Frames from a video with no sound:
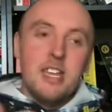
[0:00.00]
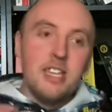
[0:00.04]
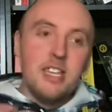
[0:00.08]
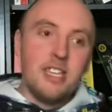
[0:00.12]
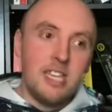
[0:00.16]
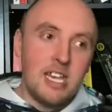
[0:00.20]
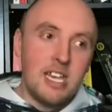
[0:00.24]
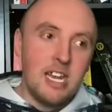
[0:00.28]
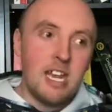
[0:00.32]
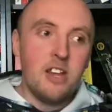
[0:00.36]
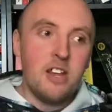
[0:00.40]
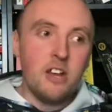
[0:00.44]

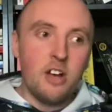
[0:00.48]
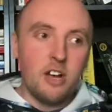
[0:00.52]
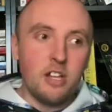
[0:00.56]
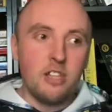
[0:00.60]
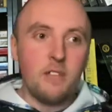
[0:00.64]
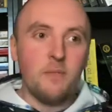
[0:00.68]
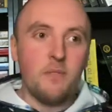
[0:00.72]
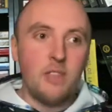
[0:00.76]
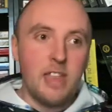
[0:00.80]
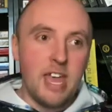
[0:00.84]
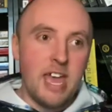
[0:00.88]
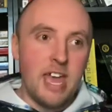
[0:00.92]
getting all
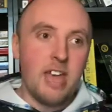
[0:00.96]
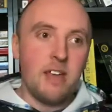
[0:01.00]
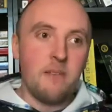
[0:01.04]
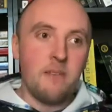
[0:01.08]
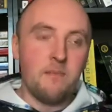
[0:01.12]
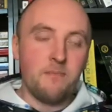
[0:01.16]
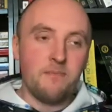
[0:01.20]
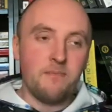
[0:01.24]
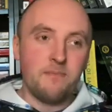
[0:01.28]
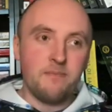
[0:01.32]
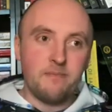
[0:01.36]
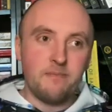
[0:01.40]
of that
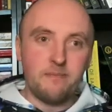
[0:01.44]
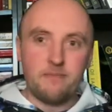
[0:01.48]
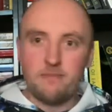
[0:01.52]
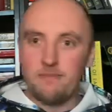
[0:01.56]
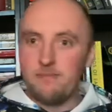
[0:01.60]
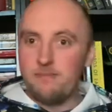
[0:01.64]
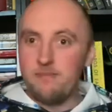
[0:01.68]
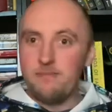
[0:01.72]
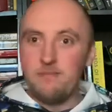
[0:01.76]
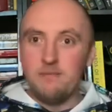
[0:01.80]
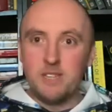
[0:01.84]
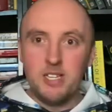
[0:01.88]

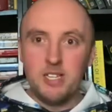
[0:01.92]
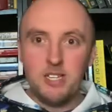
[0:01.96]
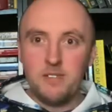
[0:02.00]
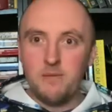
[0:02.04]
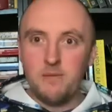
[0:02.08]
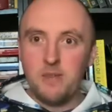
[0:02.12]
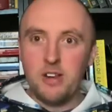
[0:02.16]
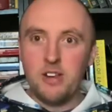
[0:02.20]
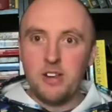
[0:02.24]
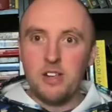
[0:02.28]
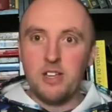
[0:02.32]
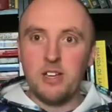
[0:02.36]
is
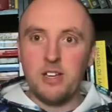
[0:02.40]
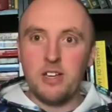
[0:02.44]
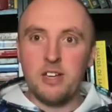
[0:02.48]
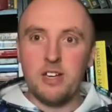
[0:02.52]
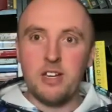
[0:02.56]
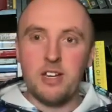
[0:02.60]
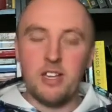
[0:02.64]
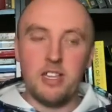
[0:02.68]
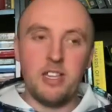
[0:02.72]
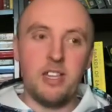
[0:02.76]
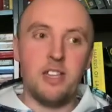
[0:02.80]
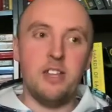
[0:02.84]
very
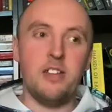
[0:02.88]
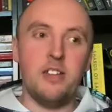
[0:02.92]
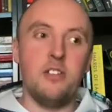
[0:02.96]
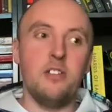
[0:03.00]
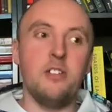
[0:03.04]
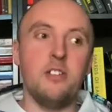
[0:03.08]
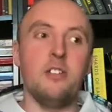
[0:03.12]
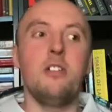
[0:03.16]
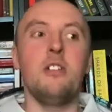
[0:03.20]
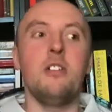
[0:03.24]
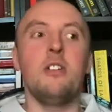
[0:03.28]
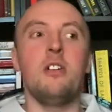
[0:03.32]
good. And then
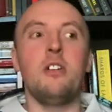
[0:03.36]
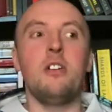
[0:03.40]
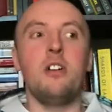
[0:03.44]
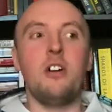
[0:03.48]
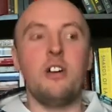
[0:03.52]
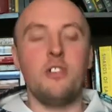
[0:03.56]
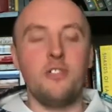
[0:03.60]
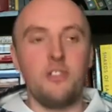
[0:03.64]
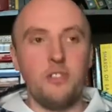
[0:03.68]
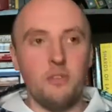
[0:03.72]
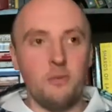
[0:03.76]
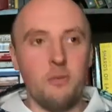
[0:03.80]

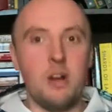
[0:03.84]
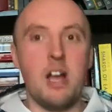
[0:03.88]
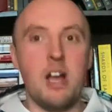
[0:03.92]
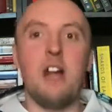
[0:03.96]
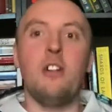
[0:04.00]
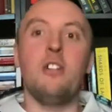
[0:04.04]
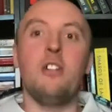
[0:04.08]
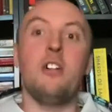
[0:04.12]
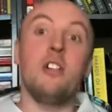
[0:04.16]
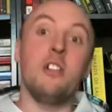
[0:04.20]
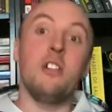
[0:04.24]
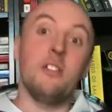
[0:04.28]
also,
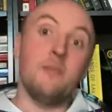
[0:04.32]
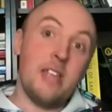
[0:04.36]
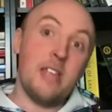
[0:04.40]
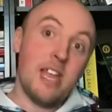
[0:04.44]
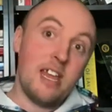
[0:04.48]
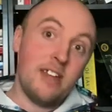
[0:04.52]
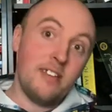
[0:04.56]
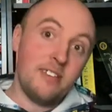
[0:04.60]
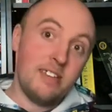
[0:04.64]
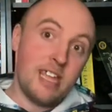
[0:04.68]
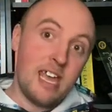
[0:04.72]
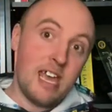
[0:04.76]
while all of
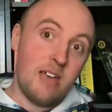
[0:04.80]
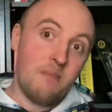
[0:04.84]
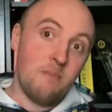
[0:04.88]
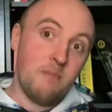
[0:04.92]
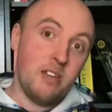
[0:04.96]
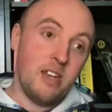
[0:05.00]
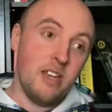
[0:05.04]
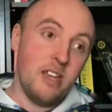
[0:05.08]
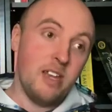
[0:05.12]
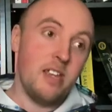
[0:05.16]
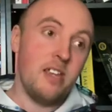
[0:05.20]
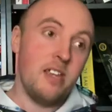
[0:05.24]
that is
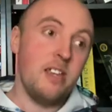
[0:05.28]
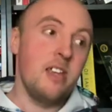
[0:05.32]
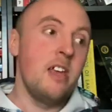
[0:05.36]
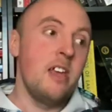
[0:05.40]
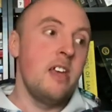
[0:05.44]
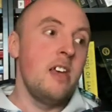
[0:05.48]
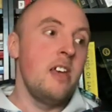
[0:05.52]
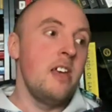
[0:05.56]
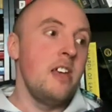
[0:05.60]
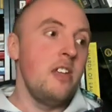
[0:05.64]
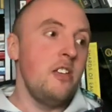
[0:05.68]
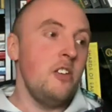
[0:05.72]
happening,
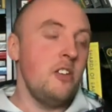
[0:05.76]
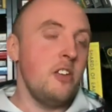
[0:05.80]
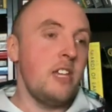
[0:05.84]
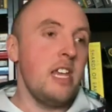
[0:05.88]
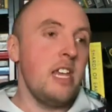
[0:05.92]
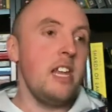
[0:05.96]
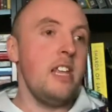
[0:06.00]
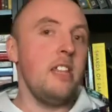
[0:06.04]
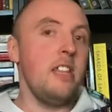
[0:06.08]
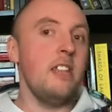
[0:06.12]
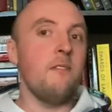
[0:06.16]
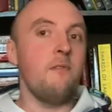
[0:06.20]
you're
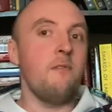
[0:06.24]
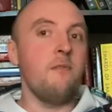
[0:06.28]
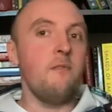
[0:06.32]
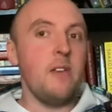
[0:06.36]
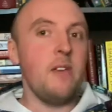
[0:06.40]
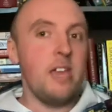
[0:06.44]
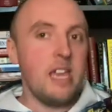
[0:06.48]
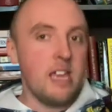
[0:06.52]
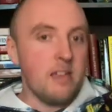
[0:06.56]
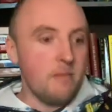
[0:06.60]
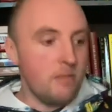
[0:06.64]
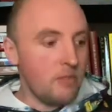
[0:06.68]
getting the
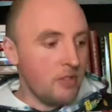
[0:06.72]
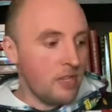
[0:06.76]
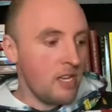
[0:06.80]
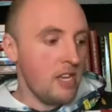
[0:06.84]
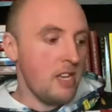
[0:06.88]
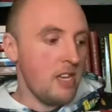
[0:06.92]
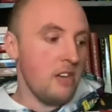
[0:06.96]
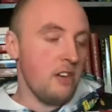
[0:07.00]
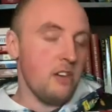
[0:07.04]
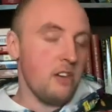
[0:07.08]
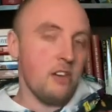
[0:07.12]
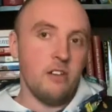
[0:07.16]

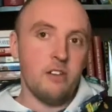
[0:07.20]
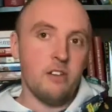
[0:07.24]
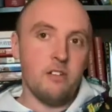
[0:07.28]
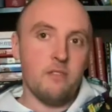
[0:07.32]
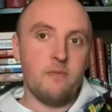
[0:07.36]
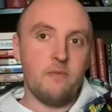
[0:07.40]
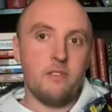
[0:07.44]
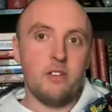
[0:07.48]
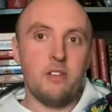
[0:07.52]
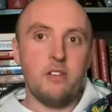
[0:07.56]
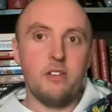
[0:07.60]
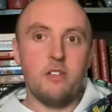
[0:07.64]
family
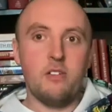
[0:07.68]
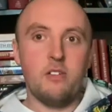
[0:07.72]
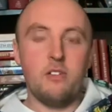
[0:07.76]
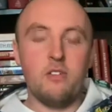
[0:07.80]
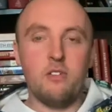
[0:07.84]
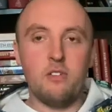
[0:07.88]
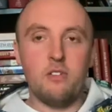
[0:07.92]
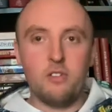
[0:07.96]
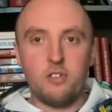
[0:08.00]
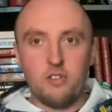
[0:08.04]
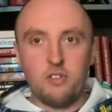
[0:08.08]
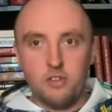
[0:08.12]
of
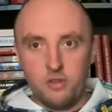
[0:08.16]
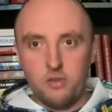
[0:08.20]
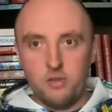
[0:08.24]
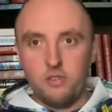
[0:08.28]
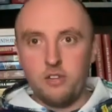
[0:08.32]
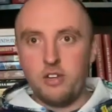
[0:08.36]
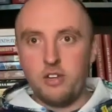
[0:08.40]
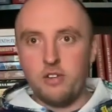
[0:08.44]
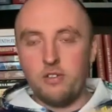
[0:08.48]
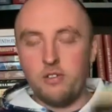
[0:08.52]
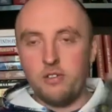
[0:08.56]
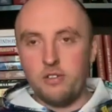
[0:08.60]

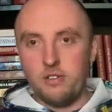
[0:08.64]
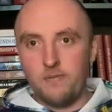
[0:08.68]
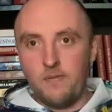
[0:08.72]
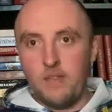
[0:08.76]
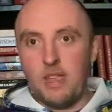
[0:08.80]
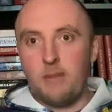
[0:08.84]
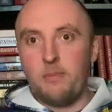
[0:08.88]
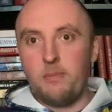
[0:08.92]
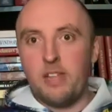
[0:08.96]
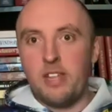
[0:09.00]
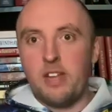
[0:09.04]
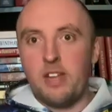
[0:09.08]
Cujo, the
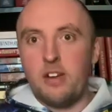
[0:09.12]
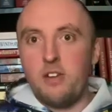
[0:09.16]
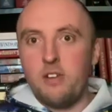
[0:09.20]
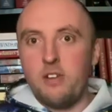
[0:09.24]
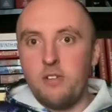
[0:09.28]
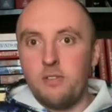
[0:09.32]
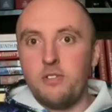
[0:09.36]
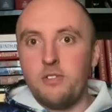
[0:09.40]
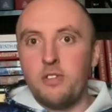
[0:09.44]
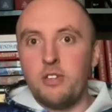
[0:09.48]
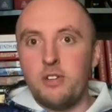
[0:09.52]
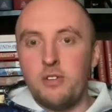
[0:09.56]
family that
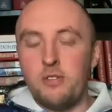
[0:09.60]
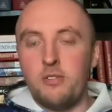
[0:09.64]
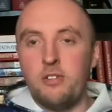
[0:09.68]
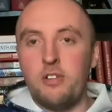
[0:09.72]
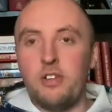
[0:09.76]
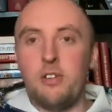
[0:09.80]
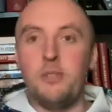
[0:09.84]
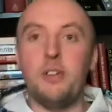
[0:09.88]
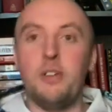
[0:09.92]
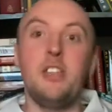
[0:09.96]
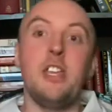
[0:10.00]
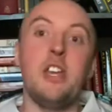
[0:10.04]
owns
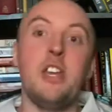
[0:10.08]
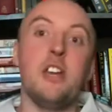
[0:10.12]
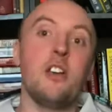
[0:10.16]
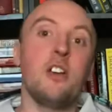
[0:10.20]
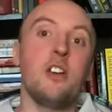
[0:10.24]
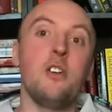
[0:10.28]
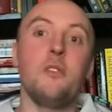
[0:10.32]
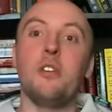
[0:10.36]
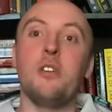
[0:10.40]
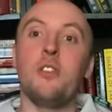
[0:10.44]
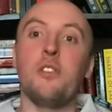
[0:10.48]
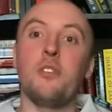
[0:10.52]
Cujo, and they're
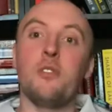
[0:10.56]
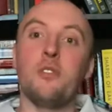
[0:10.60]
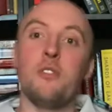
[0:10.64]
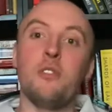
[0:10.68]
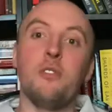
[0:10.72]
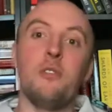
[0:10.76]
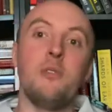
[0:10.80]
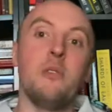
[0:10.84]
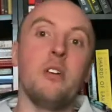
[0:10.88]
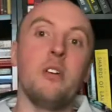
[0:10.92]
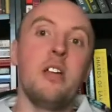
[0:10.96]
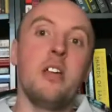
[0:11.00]
going
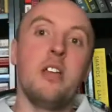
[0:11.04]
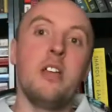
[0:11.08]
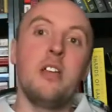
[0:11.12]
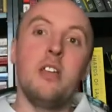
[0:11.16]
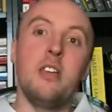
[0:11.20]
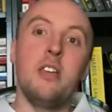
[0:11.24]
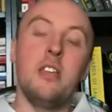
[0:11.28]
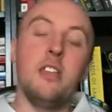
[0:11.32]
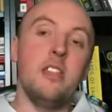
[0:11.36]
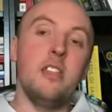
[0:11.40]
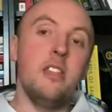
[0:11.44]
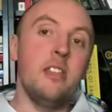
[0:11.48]
through
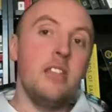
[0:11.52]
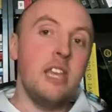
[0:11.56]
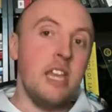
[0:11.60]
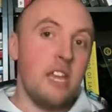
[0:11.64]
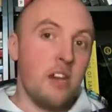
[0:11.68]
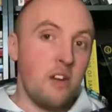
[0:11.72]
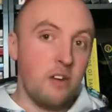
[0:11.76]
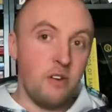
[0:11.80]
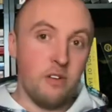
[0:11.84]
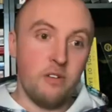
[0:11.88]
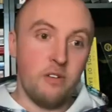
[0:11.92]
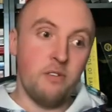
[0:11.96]

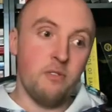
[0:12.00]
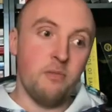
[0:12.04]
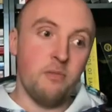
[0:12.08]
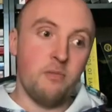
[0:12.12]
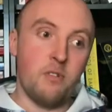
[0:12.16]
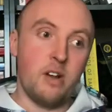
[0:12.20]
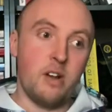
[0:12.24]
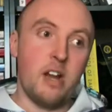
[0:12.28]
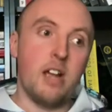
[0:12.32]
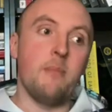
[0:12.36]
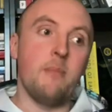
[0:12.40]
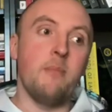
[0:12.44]
their own
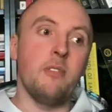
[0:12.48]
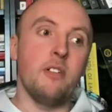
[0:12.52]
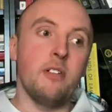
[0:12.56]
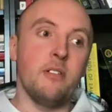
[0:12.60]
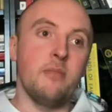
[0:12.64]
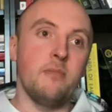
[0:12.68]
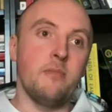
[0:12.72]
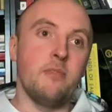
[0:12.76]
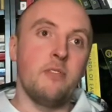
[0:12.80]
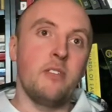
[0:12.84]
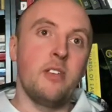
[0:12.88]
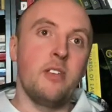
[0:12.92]

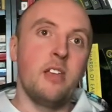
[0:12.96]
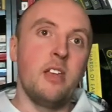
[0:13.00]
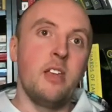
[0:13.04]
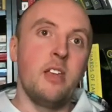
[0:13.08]
problems,